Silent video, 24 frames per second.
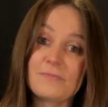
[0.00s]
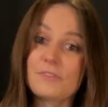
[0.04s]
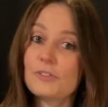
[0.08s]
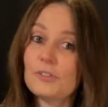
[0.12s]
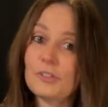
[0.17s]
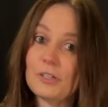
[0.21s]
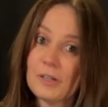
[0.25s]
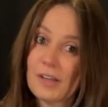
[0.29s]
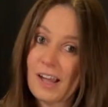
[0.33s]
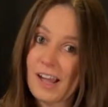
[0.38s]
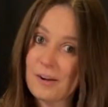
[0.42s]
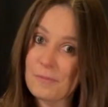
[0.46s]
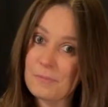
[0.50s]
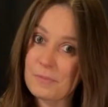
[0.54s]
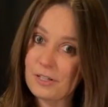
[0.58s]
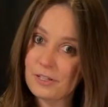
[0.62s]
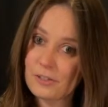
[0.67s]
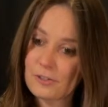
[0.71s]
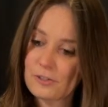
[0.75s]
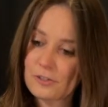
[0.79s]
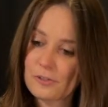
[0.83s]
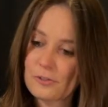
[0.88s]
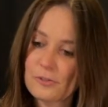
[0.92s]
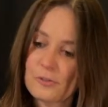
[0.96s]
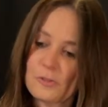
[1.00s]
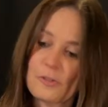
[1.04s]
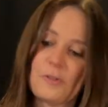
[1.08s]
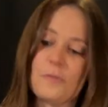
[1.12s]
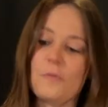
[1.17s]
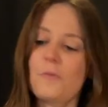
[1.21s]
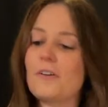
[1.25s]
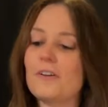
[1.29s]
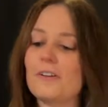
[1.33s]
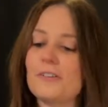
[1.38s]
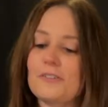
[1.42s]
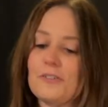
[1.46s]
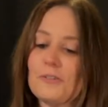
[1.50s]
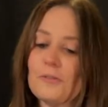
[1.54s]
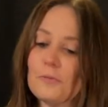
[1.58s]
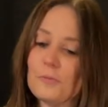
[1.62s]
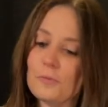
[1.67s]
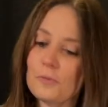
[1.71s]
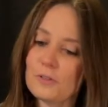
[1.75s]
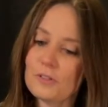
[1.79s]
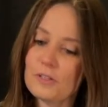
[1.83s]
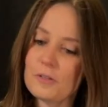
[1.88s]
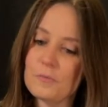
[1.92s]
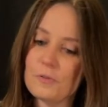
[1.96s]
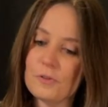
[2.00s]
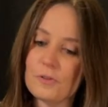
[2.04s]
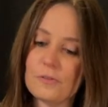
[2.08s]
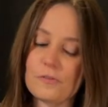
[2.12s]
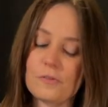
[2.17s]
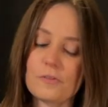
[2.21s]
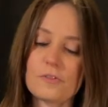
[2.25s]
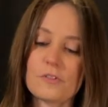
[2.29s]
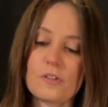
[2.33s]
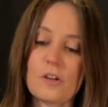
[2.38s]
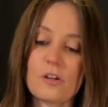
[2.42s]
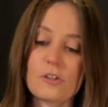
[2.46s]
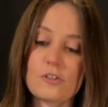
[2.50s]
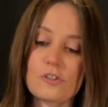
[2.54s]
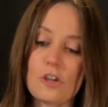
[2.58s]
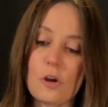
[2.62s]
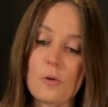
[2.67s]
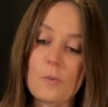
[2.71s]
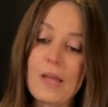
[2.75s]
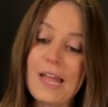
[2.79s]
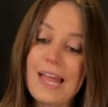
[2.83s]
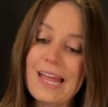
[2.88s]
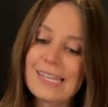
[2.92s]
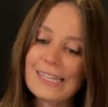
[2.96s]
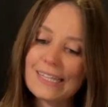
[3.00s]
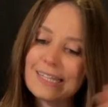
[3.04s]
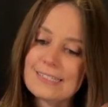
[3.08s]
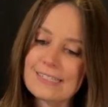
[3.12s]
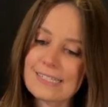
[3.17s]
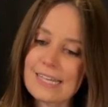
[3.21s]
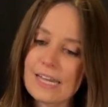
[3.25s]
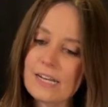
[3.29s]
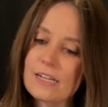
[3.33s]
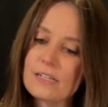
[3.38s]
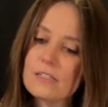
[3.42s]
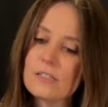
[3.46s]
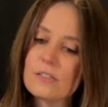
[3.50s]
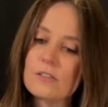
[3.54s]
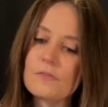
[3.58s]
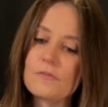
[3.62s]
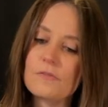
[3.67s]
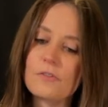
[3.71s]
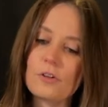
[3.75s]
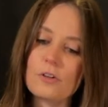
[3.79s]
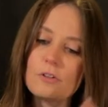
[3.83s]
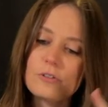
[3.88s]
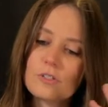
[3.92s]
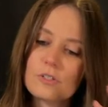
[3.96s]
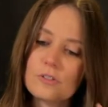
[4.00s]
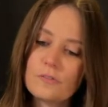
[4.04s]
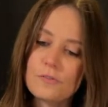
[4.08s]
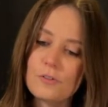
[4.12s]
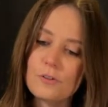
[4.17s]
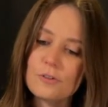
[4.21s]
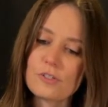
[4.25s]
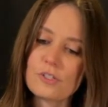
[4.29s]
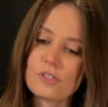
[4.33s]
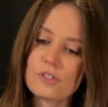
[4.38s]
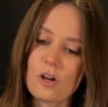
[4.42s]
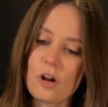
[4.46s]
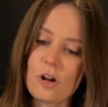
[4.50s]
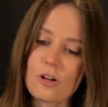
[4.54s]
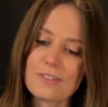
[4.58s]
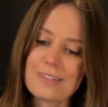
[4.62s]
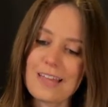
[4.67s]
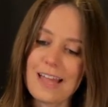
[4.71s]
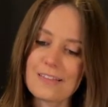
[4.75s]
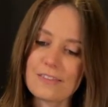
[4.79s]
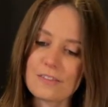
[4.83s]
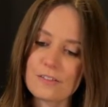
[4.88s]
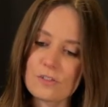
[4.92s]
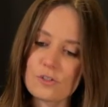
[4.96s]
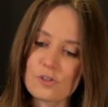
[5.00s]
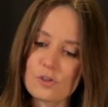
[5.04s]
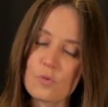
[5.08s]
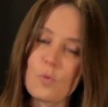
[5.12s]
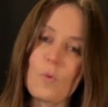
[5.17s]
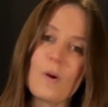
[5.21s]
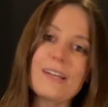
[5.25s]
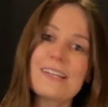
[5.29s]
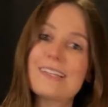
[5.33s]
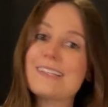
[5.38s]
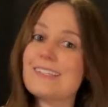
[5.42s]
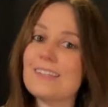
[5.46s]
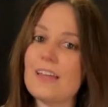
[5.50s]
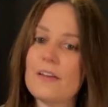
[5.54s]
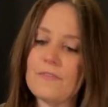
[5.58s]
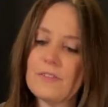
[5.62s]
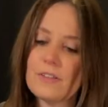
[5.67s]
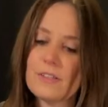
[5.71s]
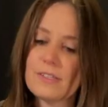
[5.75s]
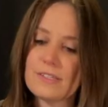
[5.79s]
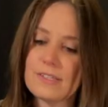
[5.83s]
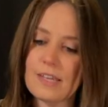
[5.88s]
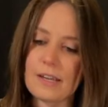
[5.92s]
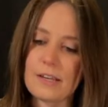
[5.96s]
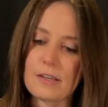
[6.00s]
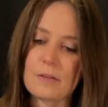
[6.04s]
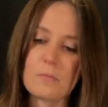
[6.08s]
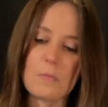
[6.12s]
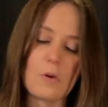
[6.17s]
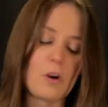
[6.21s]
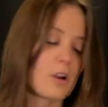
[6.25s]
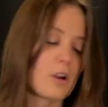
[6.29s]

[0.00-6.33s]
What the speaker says: So you can kind of pick and choose what you want to do. Really beautiful song. So let's get into the verse. The verse starts at the 27-second